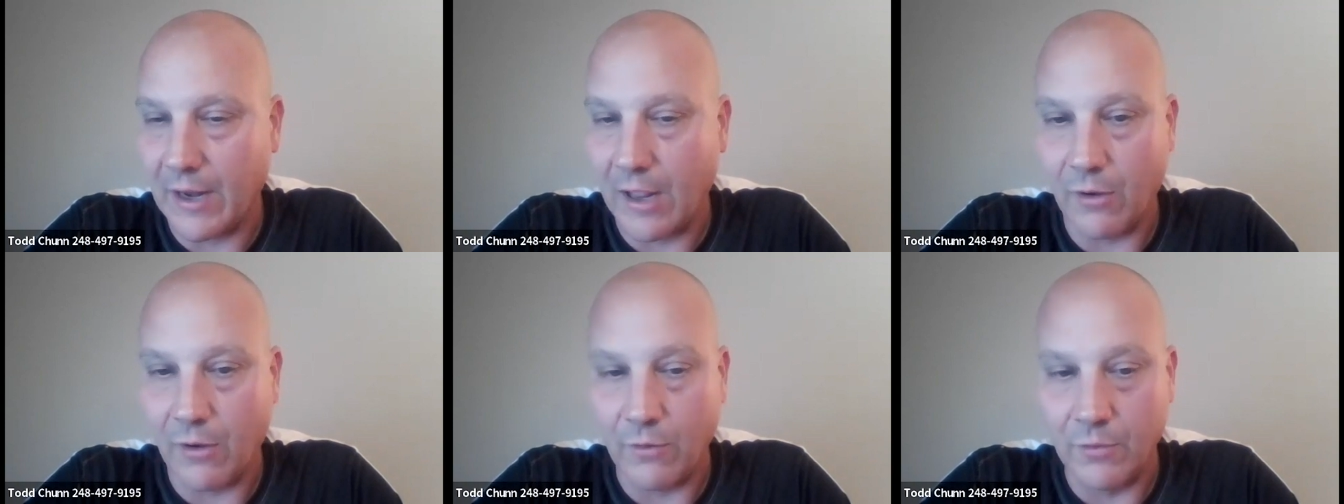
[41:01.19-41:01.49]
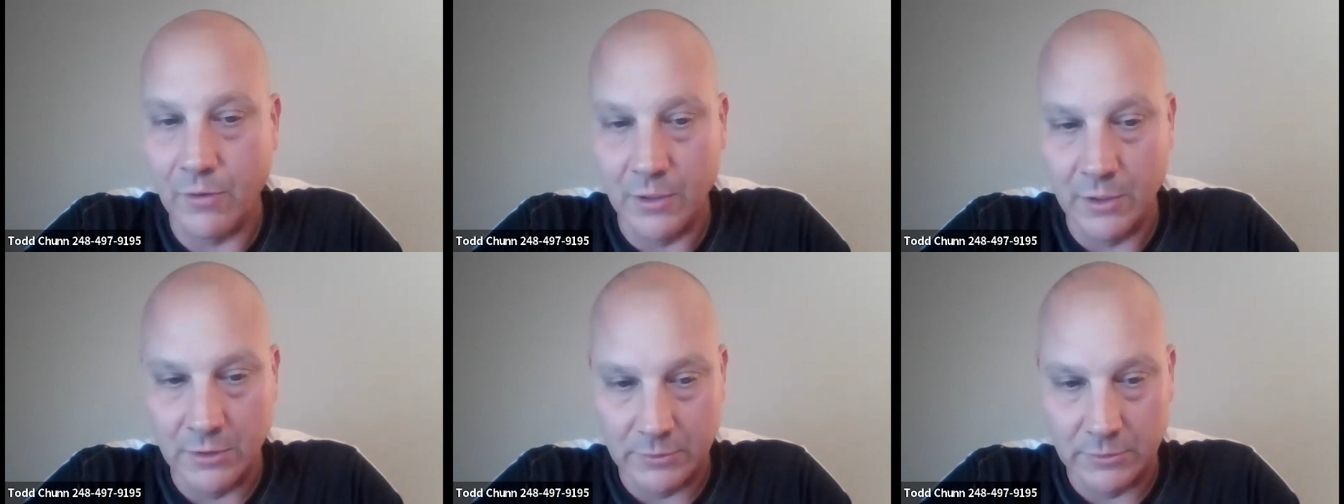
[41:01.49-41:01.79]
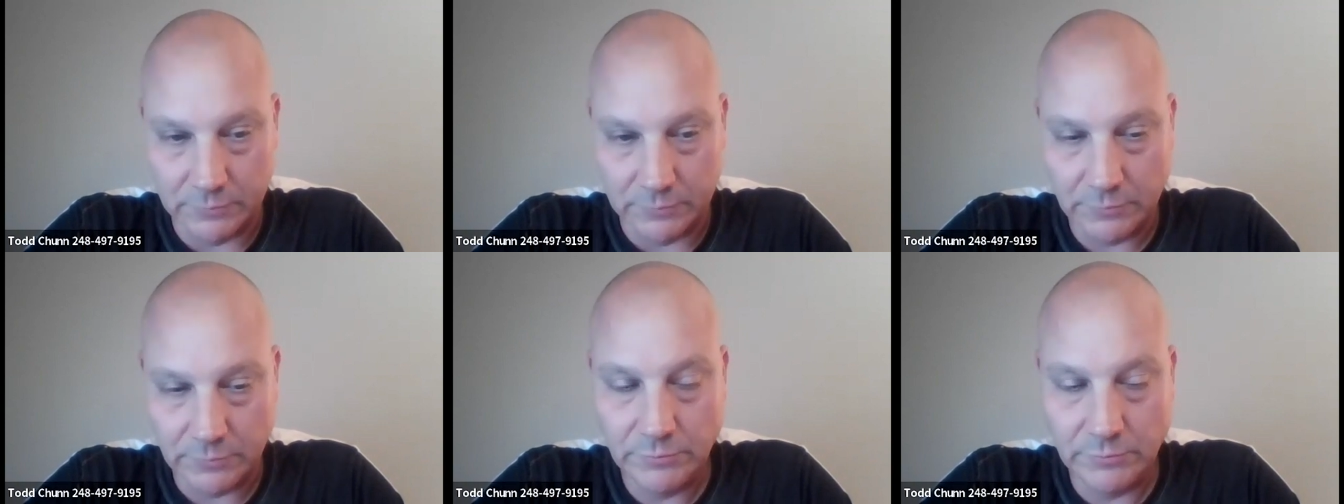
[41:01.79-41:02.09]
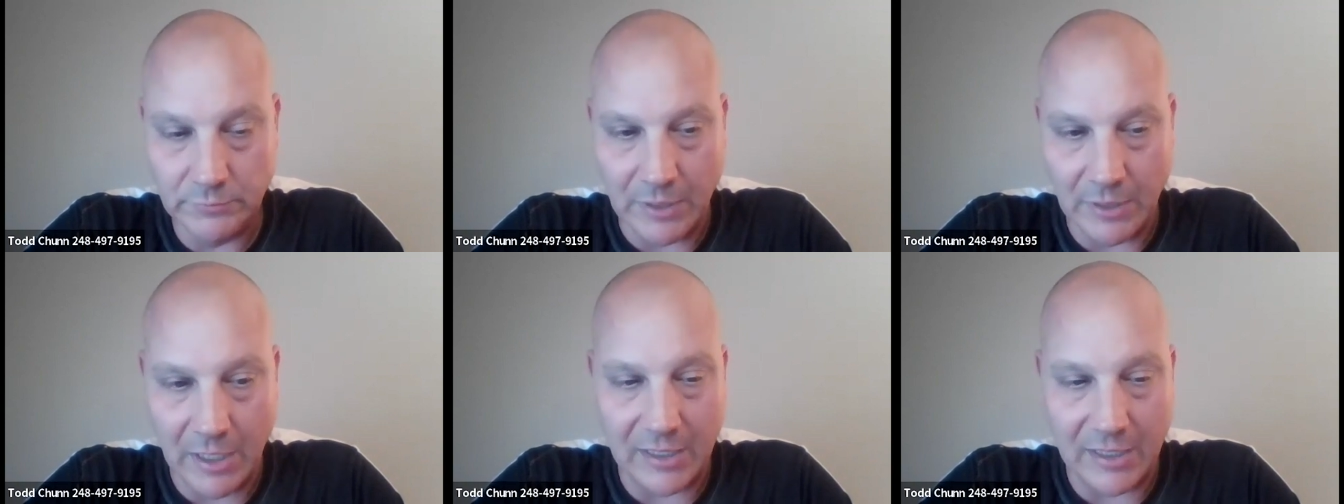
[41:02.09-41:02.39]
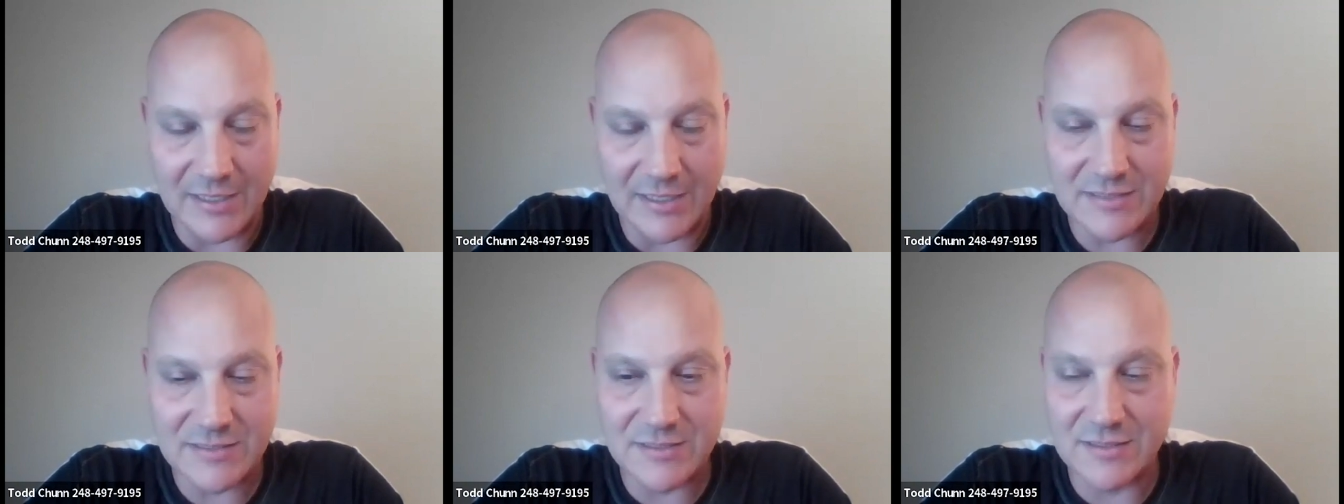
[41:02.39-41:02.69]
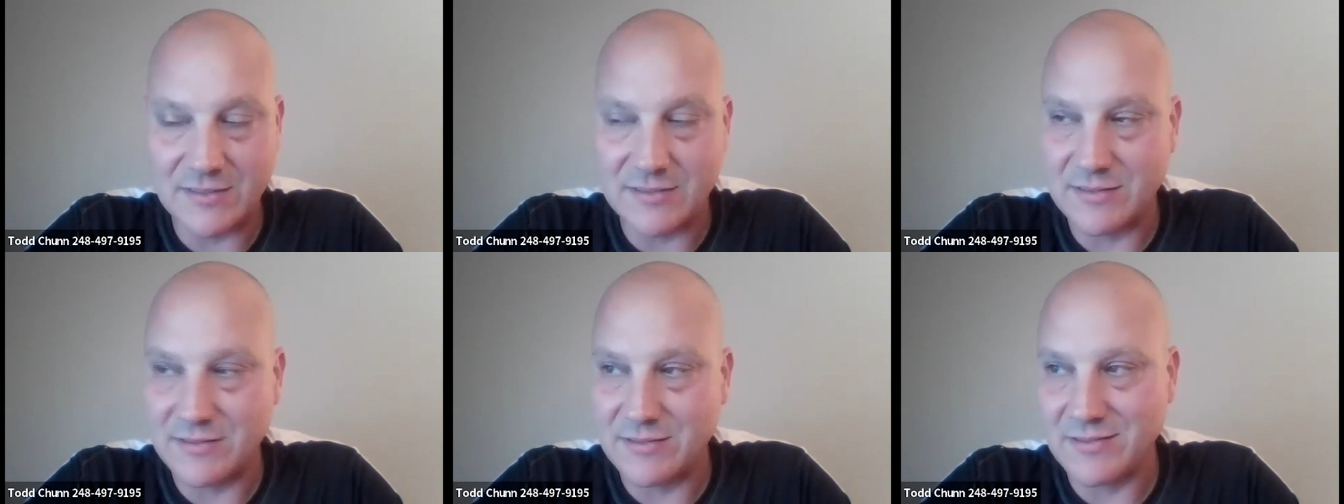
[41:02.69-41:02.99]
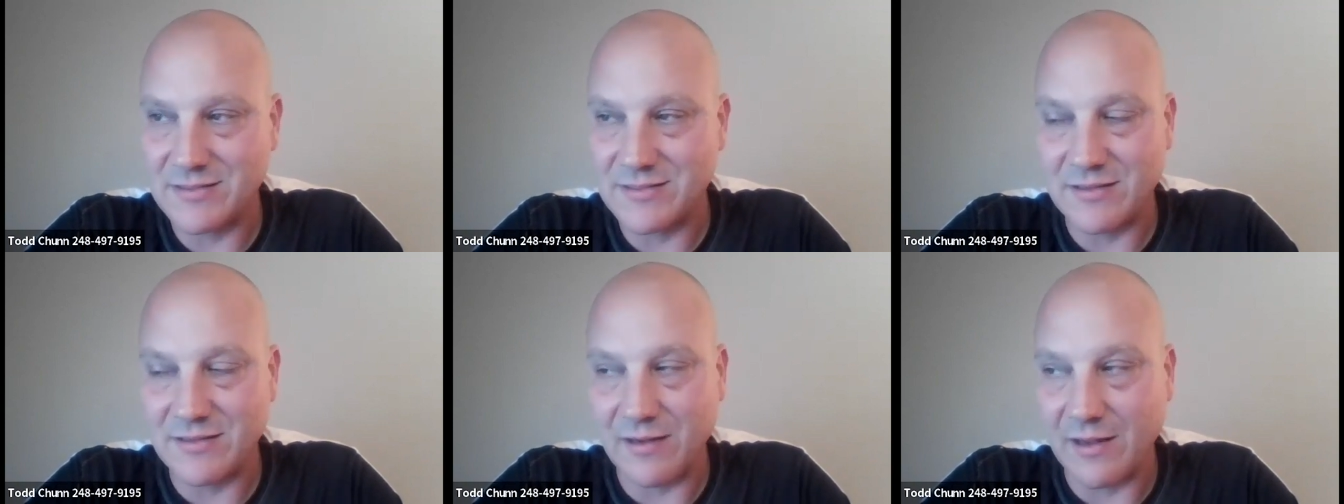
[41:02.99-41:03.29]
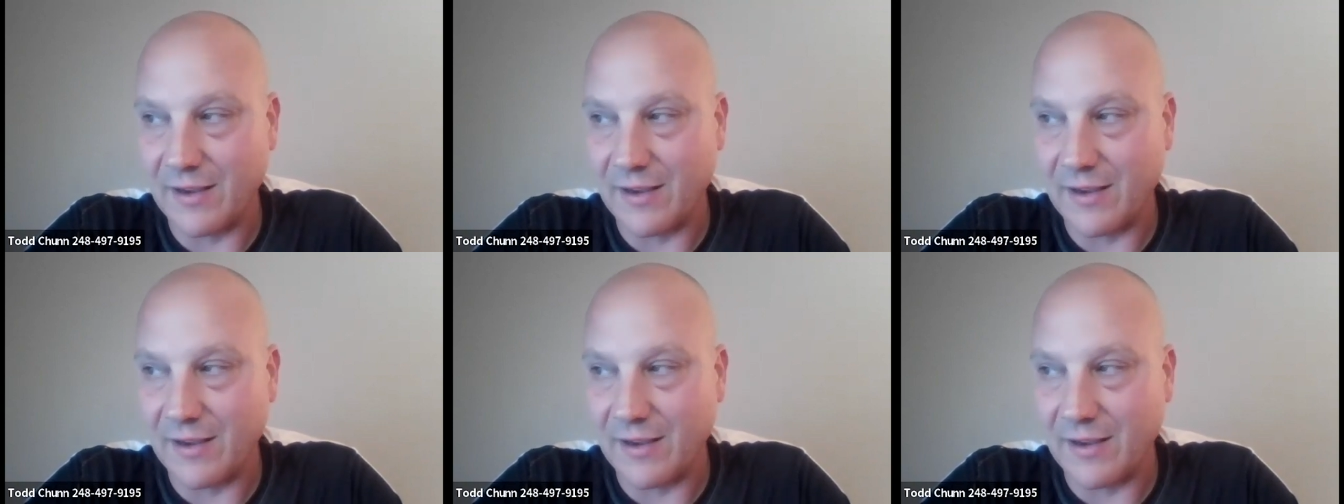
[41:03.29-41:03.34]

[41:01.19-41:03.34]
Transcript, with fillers: now, unless it's just